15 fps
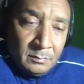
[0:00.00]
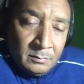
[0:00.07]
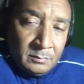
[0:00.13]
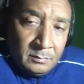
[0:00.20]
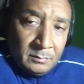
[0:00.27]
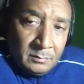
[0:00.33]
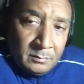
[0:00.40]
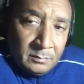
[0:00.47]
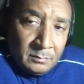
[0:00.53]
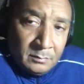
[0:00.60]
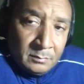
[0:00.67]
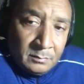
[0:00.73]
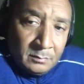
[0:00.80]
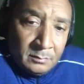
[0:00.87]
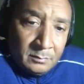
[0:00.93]
Joe
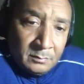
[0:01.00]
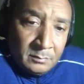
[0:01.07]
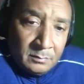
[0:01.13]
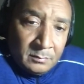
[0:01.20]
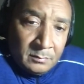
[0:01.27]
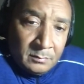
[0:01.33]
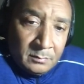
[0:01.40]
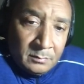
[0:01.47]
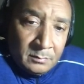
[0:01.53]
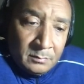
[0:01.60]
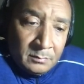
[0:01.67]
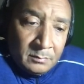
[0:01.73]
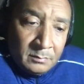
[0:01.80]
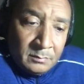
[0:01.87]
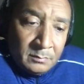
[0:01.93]
Biden
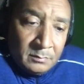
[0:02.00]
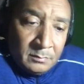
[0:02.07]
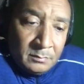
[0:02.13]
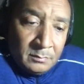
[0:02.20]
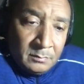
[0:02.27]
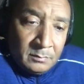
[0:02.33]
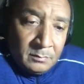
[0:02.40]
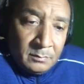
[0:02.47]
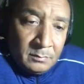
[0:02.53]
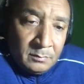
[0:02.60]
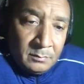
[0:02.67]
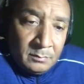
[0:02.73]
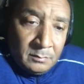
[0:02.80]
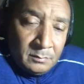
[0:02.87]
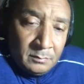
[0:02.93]
is intent on
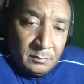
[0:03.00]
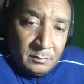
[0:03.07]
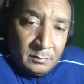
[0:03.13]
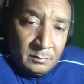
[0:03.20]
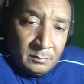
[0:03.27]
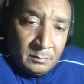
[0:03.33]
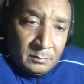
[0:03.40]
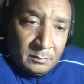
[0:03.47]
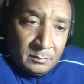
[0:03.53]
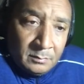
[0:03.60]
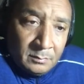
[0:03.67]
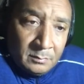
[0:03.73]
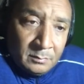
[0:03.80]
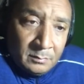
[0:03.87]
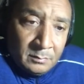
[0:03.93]
being the
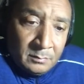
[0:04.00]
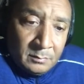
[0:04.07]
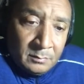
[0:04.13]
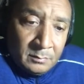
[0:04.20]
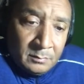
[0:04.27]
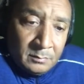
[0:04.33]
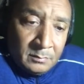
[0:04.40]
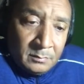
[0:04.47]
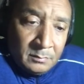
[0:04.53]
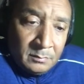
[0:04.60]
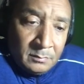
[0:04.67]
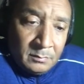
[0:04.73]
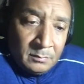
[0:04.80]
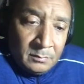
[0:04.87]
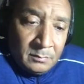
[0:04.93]
president
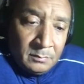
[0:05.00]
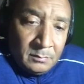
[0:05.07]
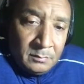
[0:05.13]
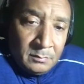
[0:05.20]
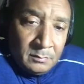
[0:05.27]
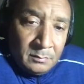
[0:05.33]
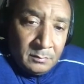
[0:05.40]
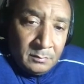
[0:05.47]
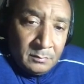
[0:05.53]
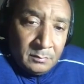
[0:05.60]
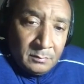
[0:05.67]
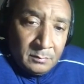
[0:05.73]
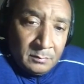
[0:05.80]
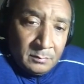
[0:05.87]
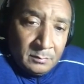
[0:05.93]
of all the
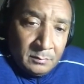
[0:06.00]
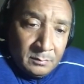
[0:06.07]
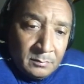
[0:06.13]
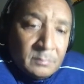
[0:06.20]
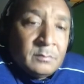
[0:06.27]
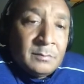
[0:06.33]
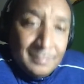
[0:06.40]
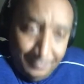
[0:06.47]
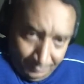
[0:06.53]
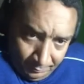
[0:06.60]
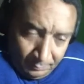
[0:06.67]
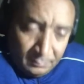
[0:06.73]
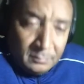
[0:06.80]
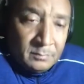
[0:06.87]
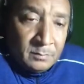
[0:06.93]
people. I
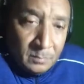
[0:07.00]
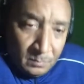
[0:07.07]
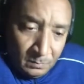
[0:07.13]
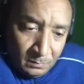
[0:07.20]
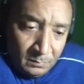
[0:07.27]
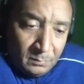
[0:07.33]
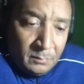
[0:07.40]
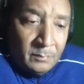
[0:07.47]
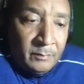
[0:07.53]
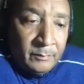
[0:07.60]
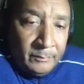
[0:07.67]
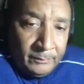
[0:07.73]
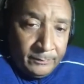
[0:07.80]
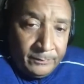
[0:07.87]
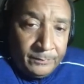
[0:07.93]
think that's impossible because
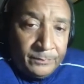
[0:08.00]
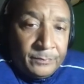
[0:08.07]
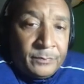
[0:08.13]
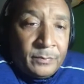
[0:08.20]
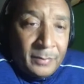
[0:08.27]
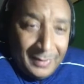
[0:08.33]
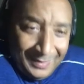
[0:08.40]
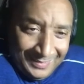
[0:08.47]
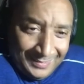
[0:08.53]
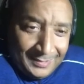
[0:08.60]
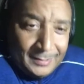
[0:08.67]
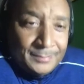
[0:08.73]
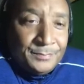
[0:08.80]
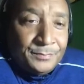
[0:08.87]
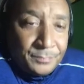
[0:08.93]
you have
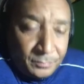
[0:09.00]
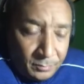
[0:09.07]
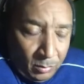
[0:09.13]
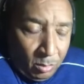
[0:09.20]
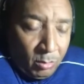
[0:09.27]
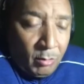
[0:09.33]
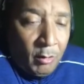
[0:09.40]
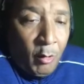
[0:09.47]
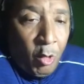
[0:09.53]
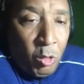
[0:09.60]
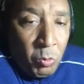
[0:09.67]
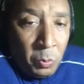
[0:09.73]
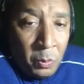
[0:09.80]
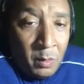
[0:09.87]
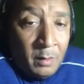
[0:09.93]
70 million people
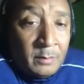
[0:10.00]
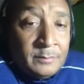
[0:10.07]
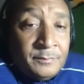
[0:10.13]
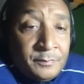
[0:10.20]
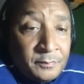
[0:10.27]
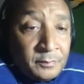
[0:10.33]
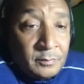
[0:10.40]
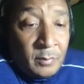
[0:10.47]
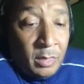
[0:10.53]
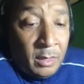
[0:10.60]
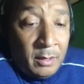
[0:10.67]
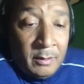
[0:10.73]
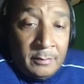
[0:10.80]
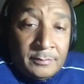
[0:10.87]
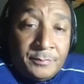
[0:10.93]
who are never going to
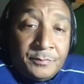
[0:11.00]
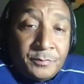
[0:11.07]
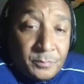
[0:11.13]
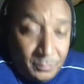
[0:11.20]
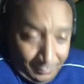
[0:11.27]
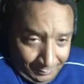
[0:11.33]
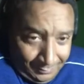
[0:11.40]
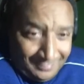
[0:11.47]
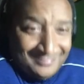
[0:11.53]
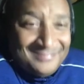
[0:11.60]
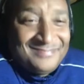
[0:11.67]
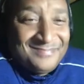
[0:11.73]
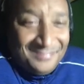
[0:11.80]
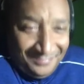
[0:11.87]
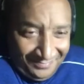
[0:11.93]
accept you.
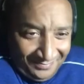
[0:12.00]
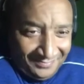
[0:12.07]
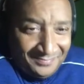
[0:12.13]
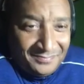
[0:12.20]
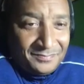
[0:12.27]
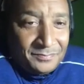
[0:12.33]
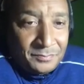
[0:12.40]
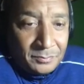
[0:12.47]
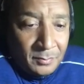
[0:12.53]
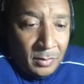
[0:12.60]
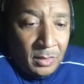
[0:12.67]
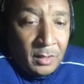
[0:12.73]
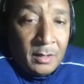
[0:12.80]
So stop fucking with them.